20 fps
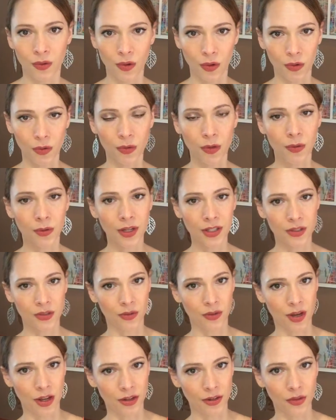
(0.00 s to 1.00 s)
go to a
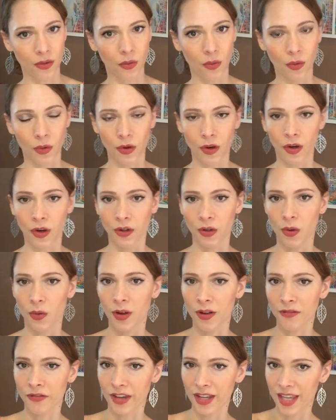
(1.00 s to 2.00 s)
restaurant or go
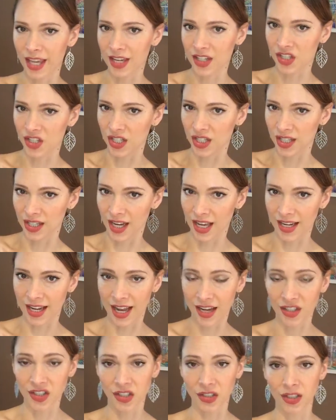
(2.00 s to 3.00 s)
on vacation and
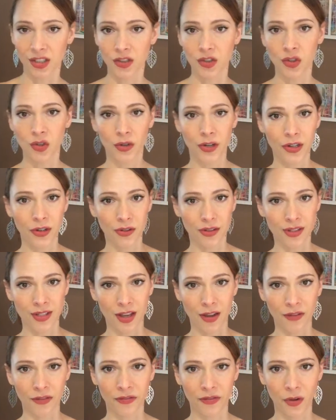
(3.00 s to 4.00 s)
actually enjoy
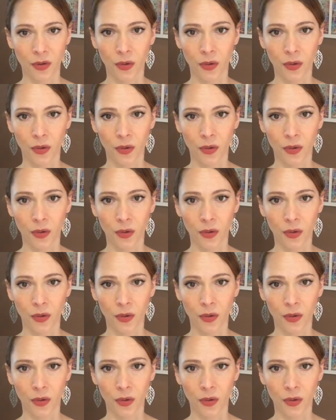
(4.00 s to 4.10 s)
yourself,